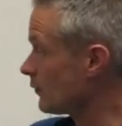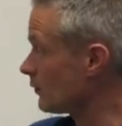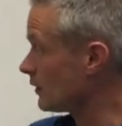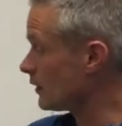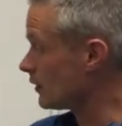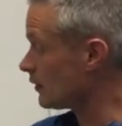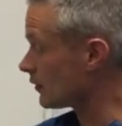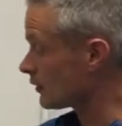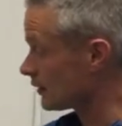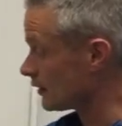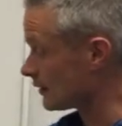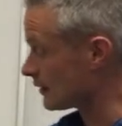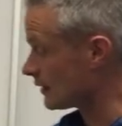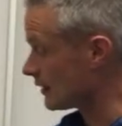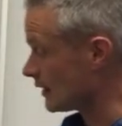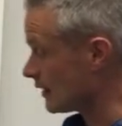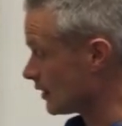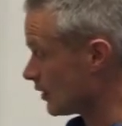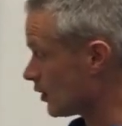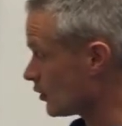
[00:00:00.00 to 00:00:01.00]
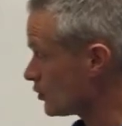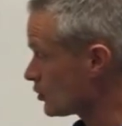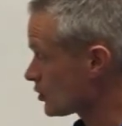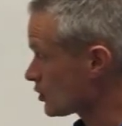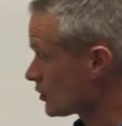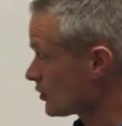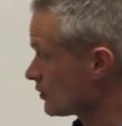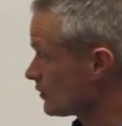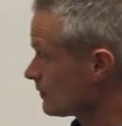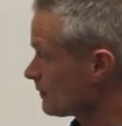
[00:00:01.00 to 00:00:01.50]
when you look at the
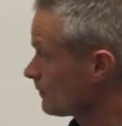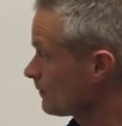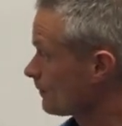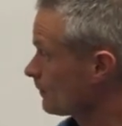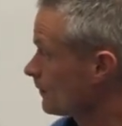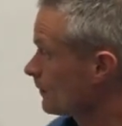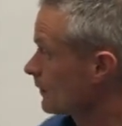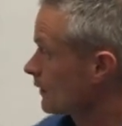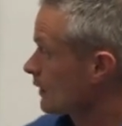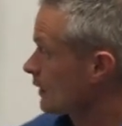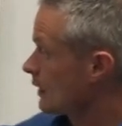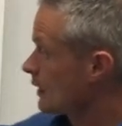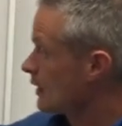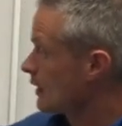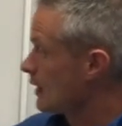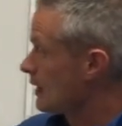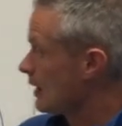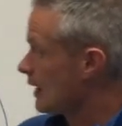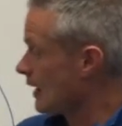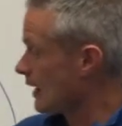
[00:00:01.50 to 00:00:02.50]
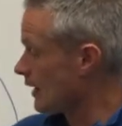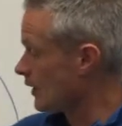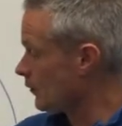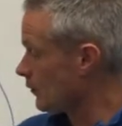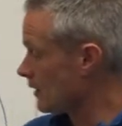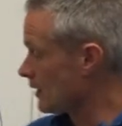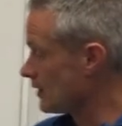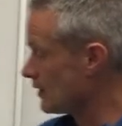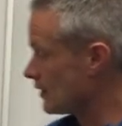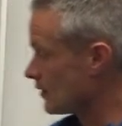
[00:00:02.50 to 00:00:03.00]
ocean and
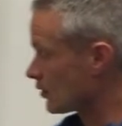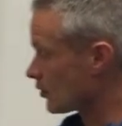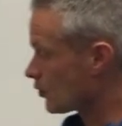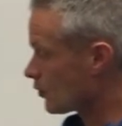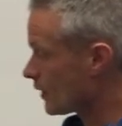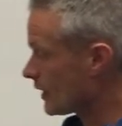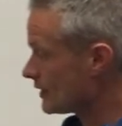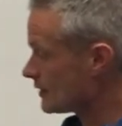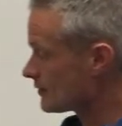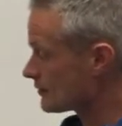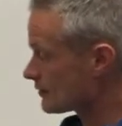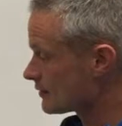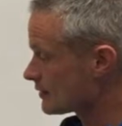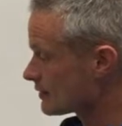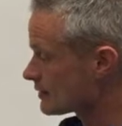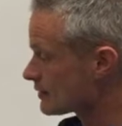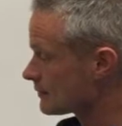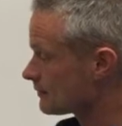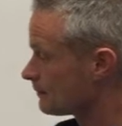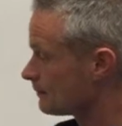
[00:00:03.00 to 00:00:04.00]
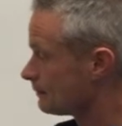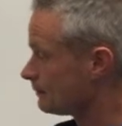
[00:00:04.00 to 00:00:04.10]
where the equator is,